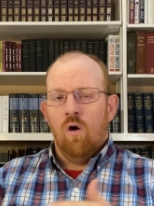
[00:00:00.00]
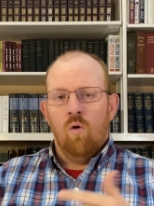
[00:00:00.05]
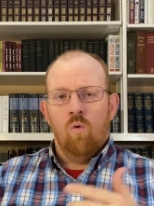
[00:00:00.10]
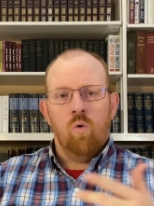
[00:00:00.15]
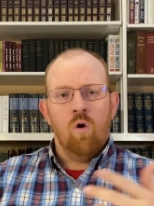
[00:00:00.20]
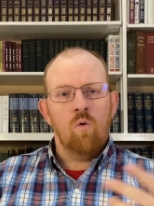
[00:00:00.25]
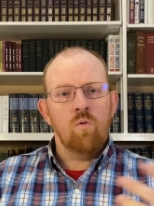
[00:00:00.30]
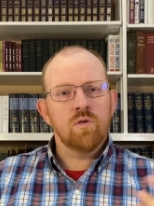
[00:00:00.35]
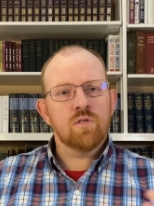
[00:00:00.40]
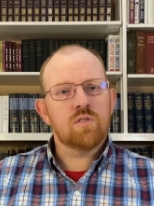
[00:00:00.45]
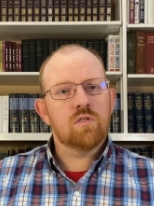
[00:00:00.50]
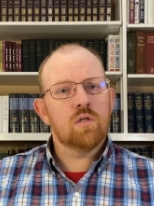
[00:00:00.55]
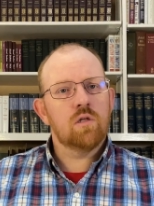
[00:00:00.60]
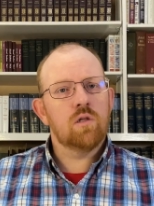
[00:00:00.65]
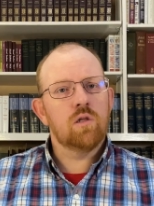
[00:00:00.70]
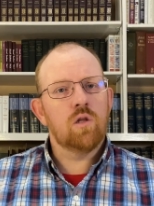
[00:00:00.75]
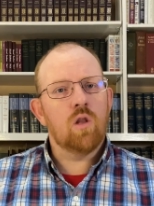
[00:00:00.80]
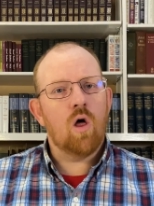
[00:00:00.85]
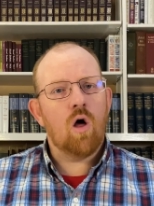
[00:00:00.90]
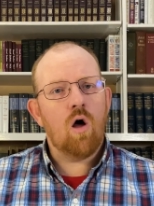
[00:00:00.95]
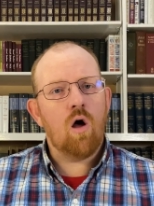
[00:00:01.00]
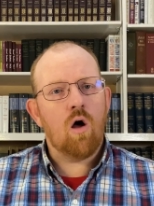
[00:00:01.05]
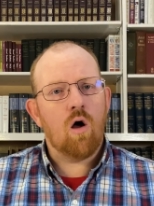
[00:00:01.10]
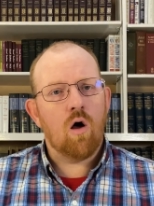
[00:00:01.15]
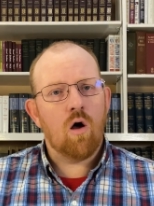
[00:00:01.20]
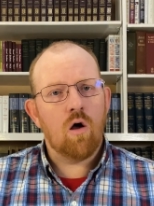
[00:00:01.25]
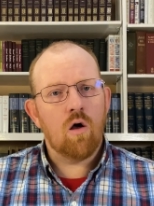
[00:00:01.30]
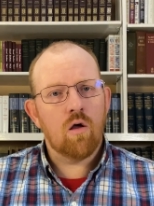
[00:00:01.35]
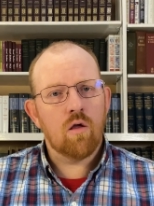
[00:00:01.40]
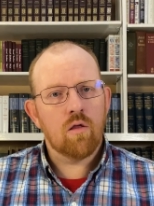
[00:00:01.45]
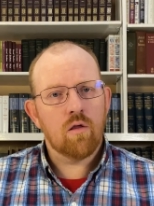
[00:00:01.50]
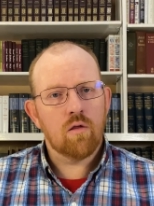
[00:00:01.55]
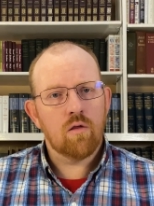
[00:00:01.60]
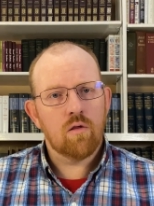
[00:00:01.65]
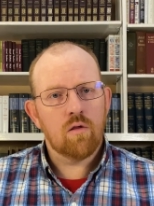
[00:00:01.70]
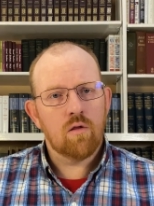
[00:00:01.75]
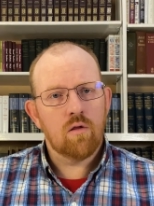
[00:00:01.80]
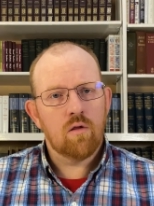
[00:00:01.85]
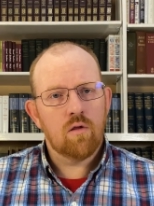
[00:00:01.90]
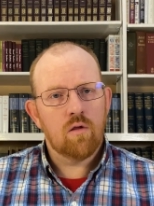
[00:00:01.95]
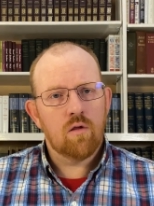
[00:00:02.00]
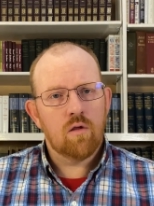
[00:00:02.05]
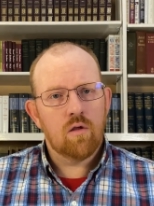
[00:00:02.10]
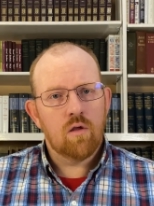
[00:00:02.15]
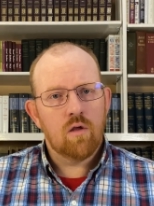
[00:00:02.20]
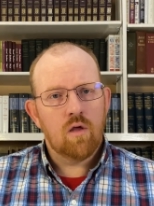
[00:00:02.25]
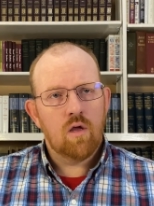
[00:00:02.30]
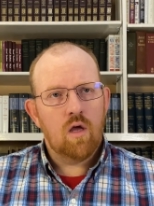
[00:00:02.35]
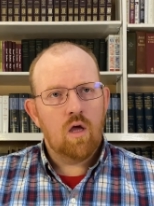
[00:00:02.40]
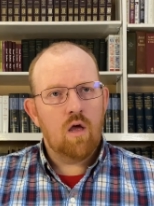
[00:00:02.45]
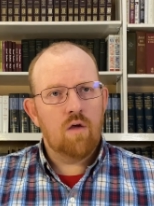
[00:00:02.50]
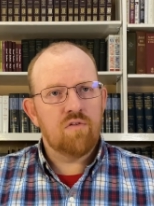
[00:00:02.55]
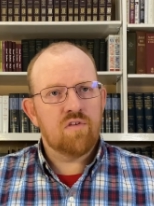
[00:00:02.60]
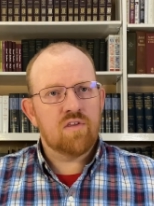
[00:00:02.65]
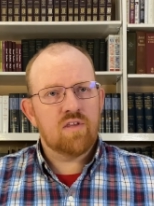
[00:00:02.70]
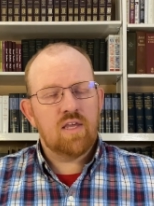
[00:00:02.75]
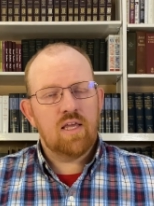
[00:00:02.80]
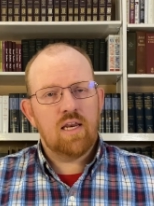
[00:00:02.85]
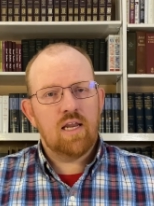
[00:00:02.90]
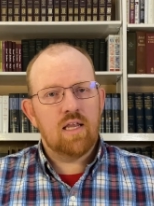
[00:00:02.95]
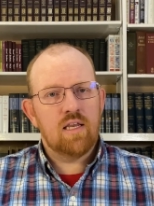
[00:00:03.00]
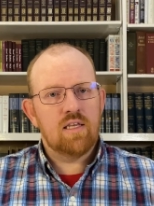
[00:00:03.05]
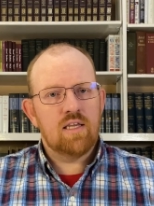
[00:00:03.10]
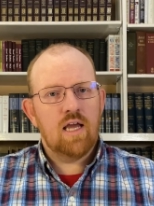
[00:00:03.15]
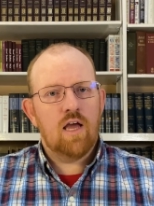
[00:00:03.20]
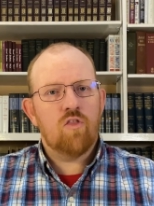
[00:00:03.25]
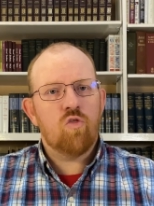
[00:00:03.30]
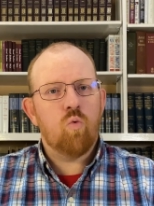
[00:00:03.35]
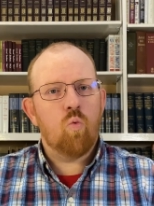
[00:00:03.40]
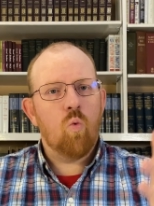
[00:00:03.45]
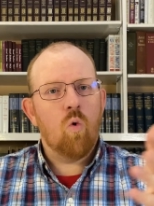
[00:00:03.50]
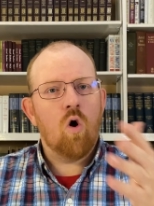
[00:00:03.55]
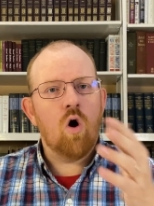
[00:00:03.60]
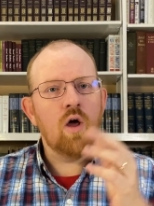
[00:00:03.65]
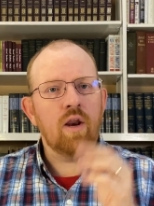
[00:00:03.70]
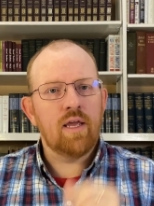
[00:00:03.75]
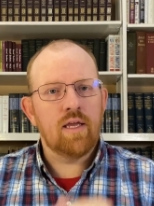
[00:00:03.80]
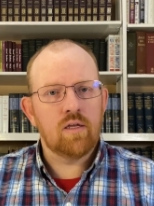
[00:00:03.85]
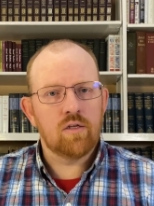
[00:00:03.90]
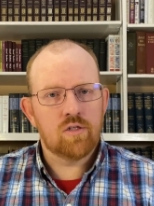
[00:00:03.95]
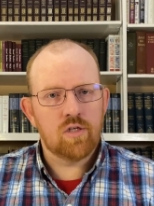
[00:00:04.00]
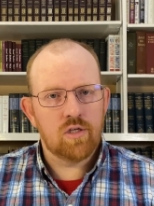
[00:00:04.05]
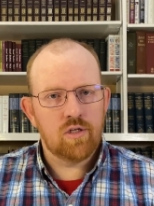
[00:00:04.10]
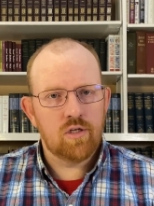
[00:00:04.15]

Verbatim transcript: what was the law of sin and death wanting to